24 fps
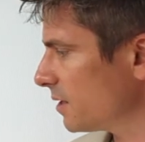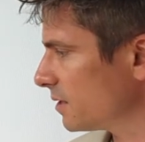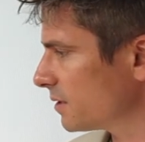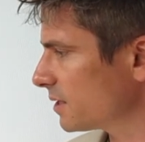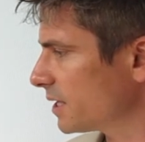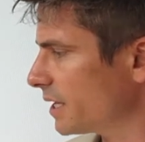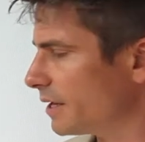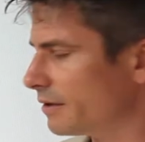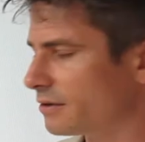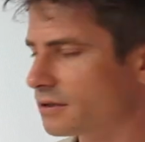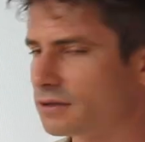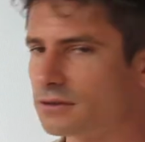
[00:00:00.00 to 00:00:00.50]
And
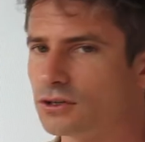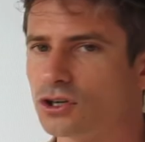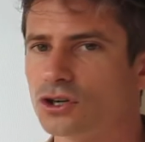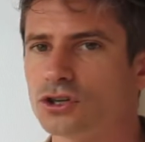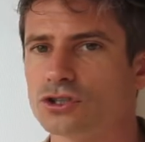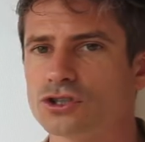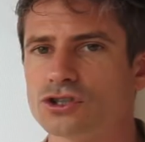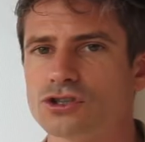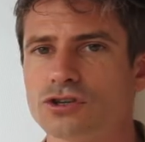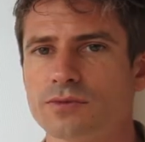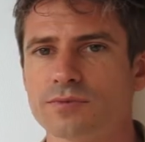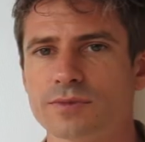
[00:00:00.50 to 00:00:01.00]
character and
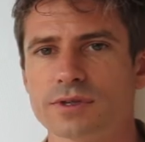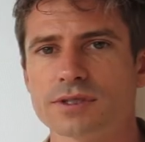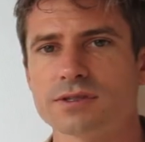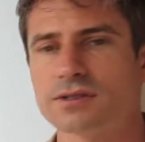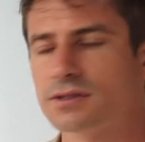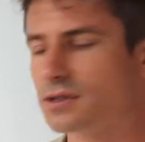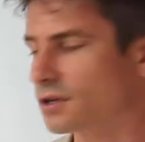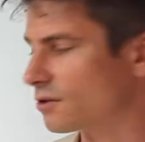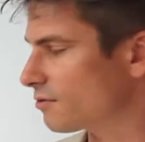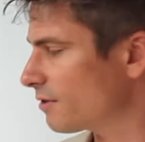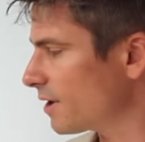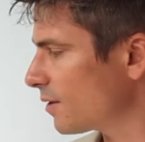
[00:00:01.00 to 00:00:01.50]
costume, this
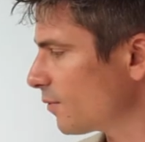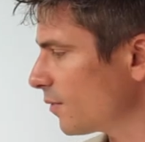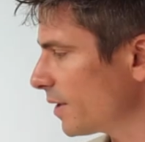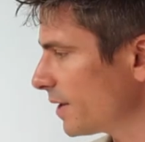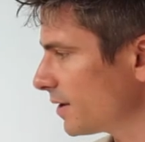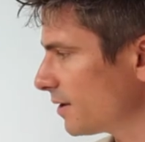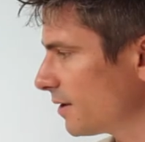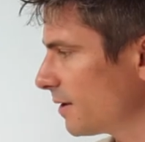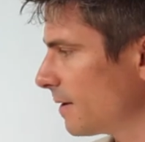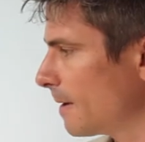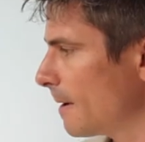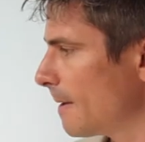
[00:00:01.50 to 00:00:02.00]
is a great way
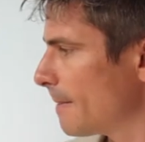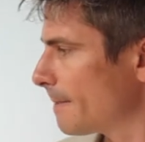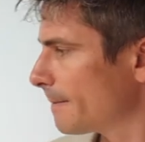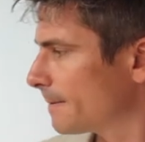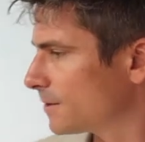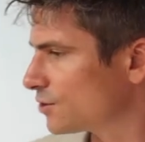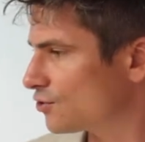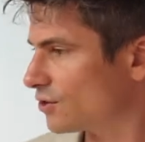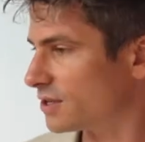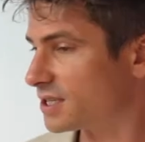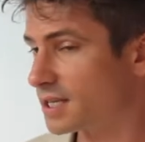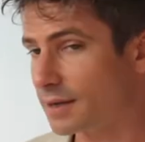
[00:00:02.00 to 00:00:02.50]
to
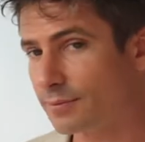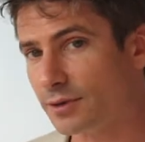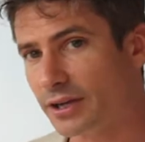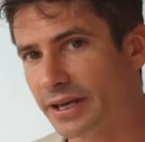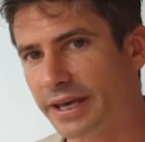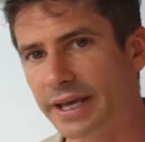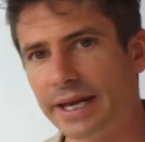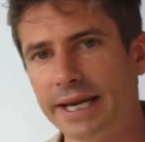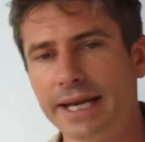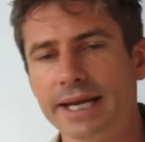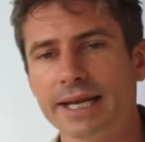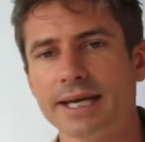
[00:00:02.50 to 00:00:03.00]
dress up
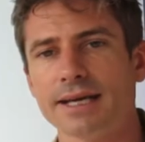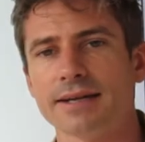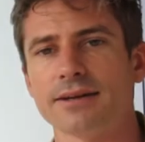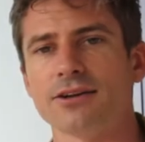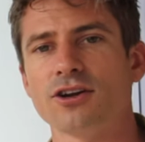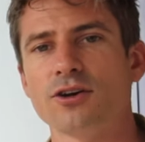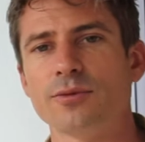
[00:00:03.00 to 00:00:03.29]
like an idiot,